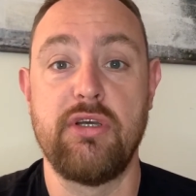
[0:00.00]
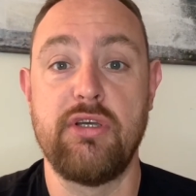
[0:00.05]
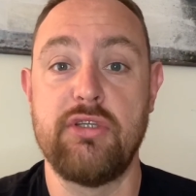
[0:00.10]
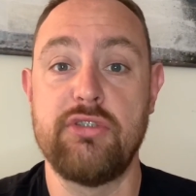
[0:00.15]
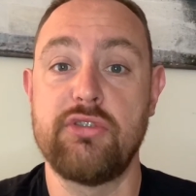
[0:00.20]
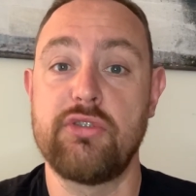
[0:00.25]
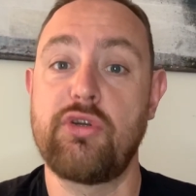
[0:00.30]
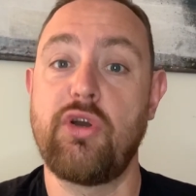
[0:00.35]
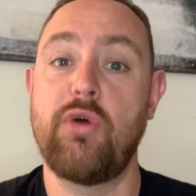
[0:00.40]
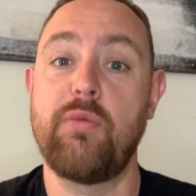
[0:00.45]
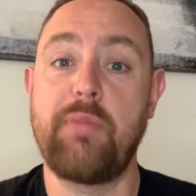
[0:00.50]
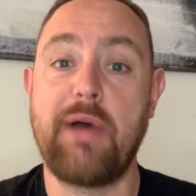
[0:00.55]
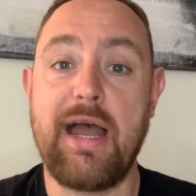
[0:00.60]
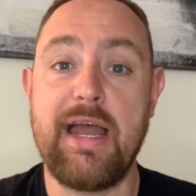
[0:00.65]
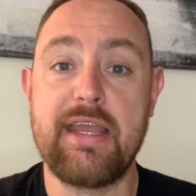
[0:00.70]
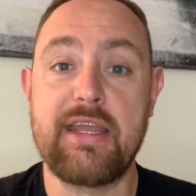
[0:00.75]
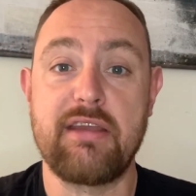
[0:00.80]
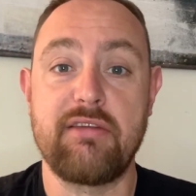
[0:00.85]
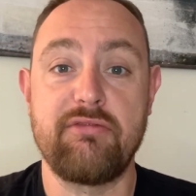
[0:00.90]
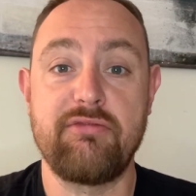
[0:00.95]
So go
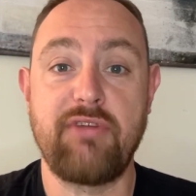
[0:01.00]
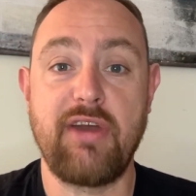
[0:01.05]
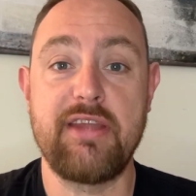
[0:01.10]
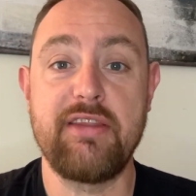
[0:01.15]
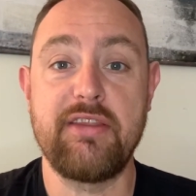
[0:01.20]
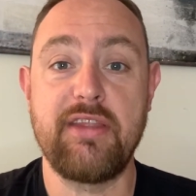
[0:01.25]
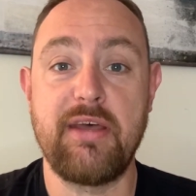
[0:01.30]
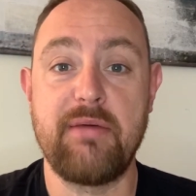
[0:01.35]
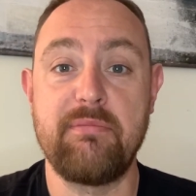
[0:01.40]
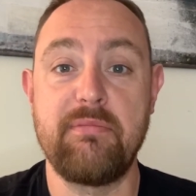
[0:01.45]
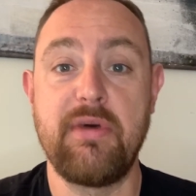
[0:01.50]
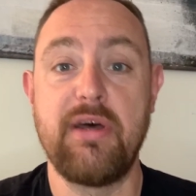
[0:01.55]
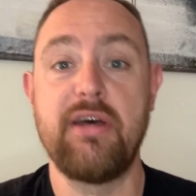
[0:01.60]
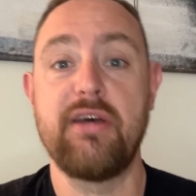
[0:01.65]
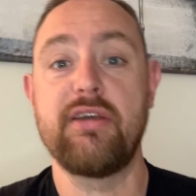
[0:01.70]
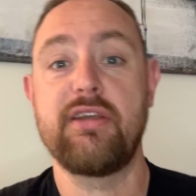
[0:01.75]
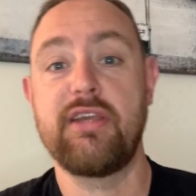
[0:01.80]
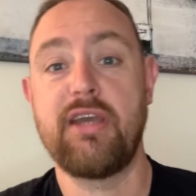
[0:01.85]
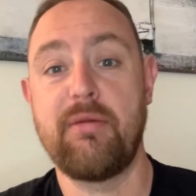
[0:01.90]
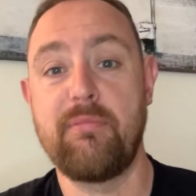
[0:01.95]
back, find them,
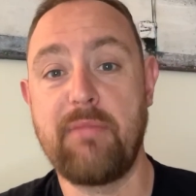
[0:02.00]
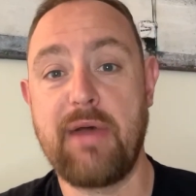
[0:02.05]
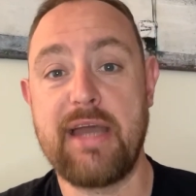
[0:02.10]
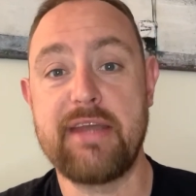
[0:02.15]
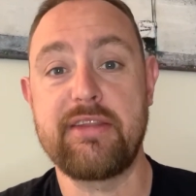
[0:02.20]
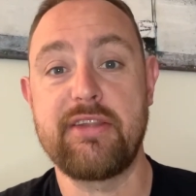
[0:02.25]
come back